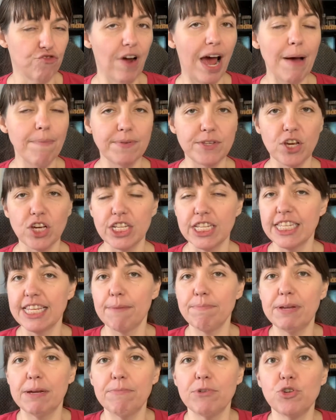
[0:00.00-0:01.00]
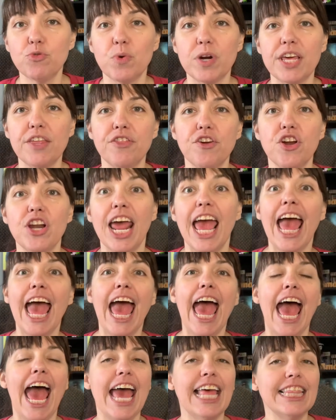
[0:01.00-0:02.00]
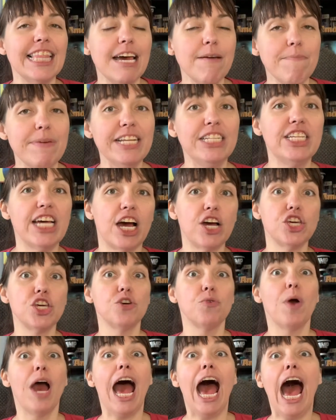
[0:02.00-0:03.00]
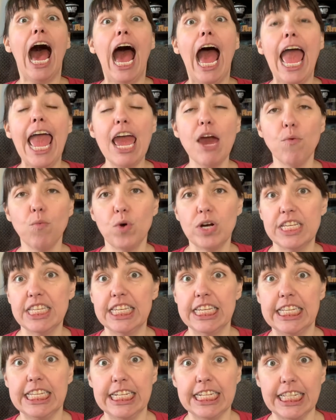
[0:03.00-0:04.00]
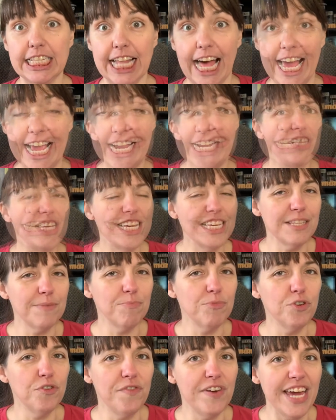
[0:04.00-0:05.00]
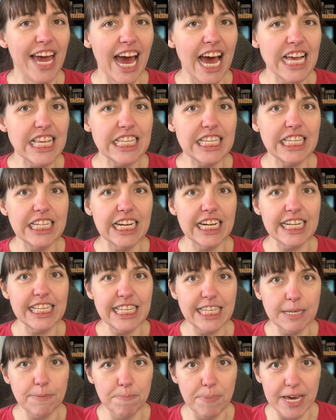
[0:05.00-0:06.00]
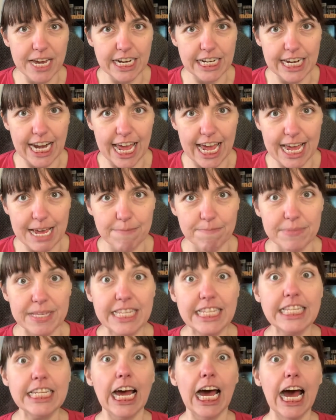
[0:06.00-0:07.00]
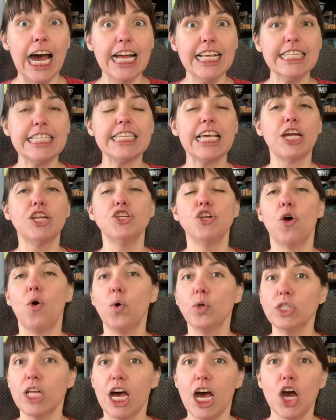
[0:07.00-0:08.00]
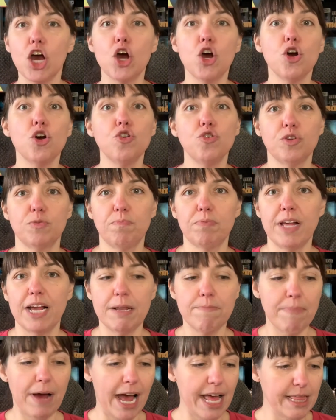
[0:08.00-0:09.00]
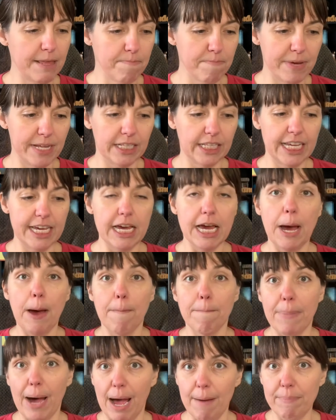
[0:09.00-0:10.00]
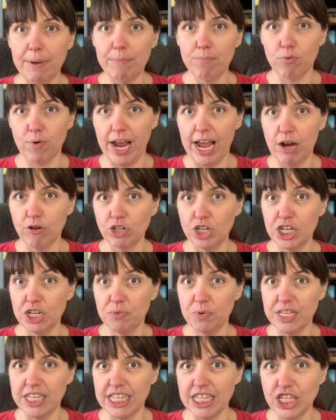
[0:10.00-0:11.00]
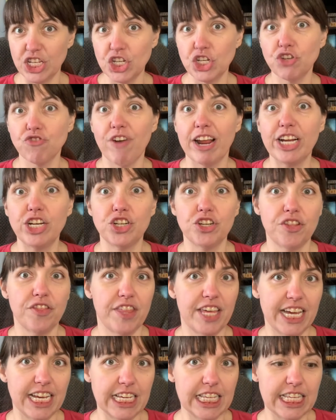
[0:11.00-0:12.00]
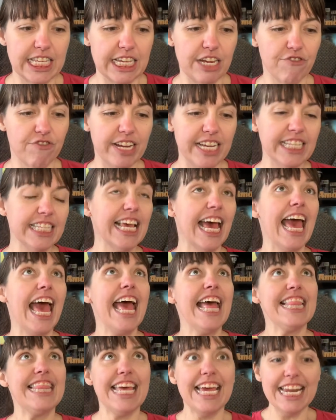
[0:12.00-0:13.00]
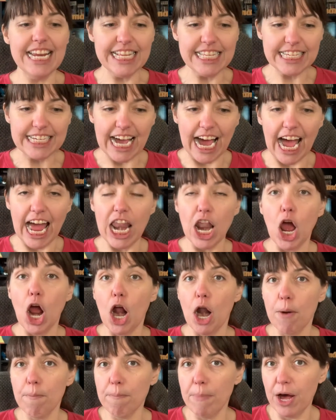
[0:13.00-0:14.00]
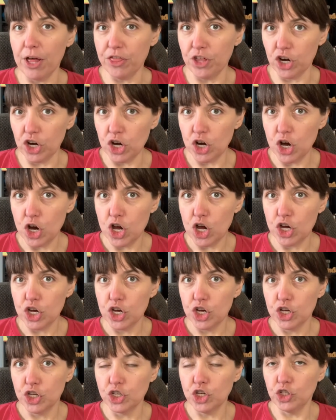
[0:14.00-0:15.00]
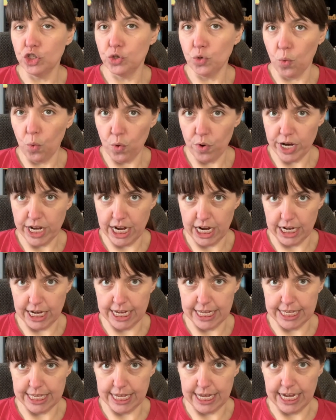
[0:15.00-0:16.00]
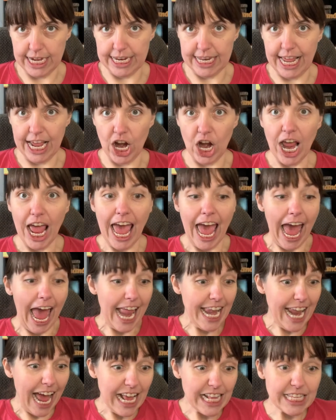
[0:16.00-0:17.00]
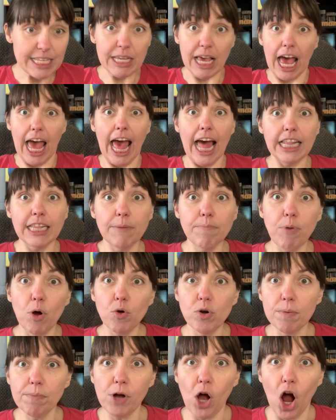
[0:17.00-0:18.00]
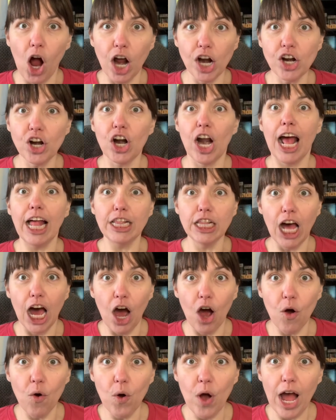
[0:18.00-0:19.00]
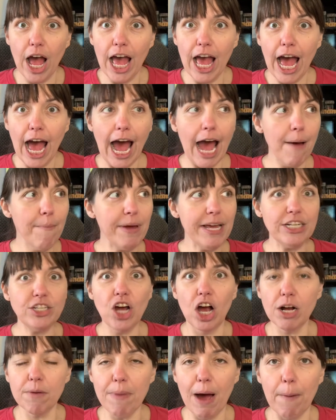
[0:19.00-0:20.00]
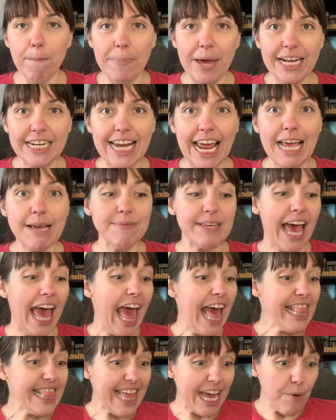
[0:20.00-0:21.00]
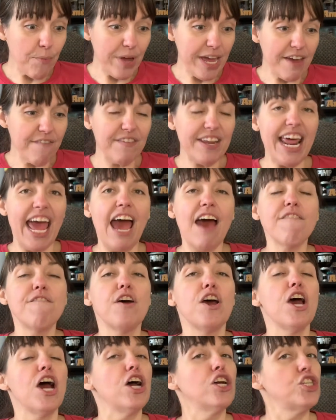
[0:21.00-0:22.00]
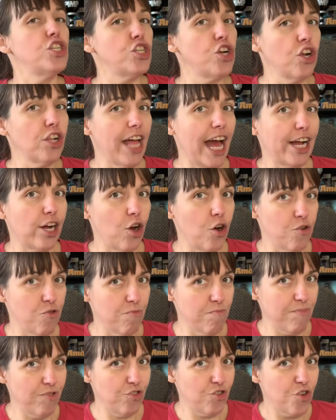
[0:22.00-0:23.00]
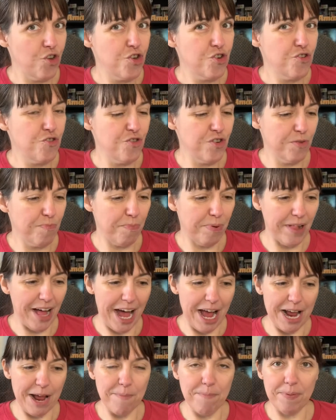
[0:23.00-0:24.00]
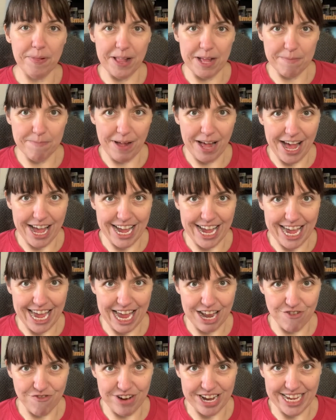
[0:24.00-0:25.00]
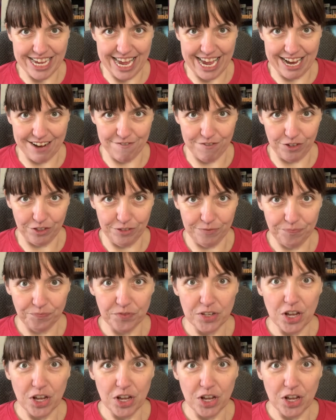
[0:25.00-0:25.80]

Drops on September 23rd. And let me tell you, it was a delight. So this movie has tons of big names, tons. Enola, who's played by the Millie Bobby Brown. She was in the Stranger Things series. Then it's got her mother, Eudoria, is it in there. And that's Helena Bonham Carter. Hello? I mean, talk about big names. Then we even have Sherlock Holmes, who is played by Henry Cavill.